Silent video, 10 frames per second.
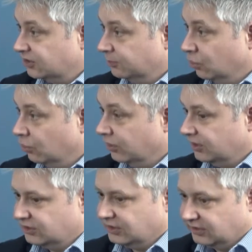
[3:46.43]
support
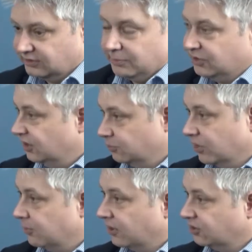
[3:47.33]
is limited
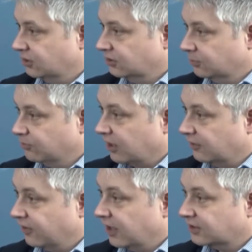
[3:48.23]
pretty much to break
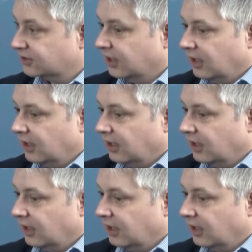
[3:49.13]
fix.